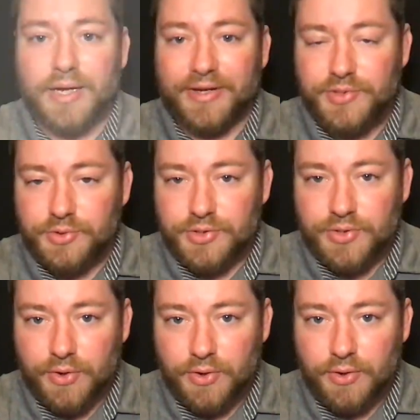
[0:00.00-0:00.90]
Now, as you just
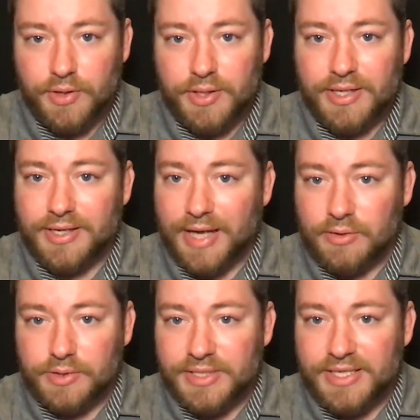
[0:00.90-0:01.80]
heard, not
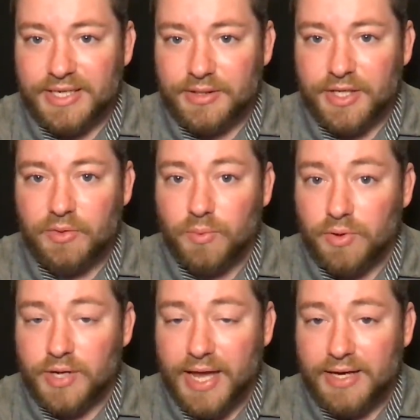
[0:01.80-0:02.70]
only did Ilian
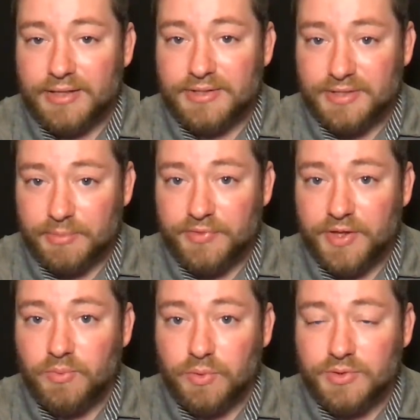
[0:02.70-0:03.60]
work at some of
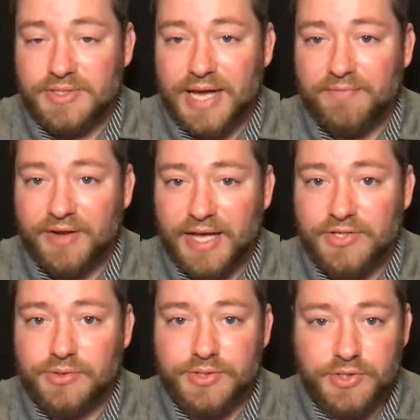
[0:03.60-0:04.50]
the world's top
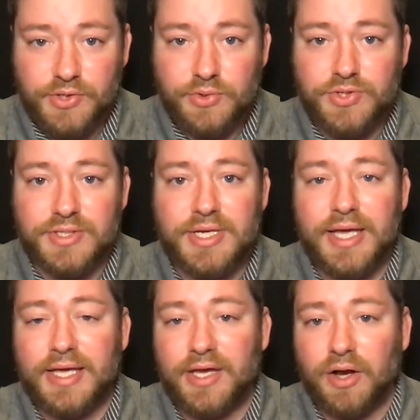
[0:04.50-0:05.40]
financial institutions,
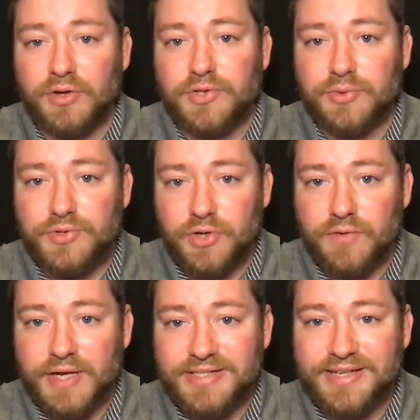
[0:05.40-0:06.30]
he also
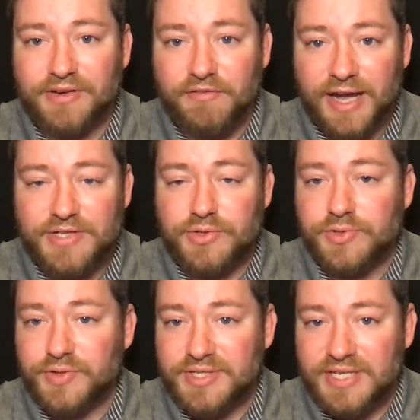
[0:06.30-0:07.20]
served as an advisor
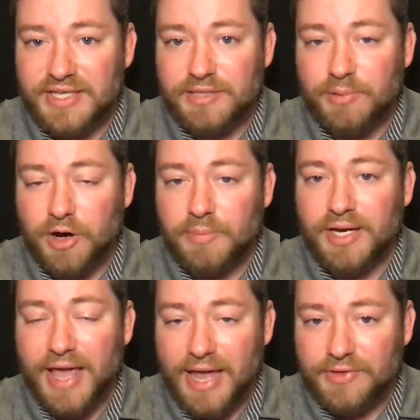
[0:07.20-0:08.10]
to the State
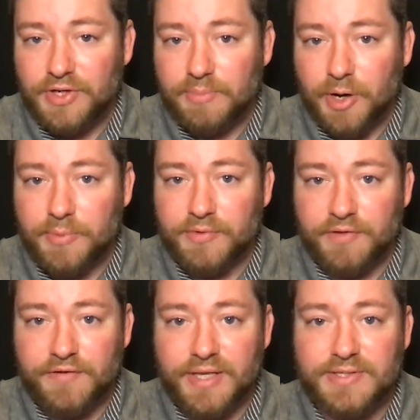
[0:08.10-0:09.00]
Department and the Department of
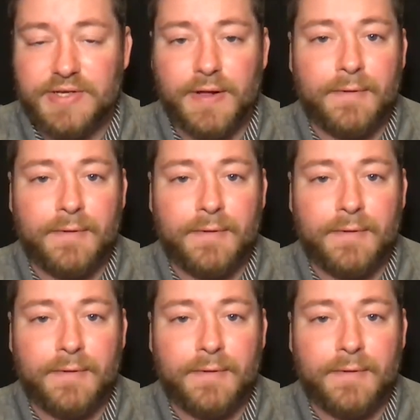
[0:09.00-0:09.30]
Defense.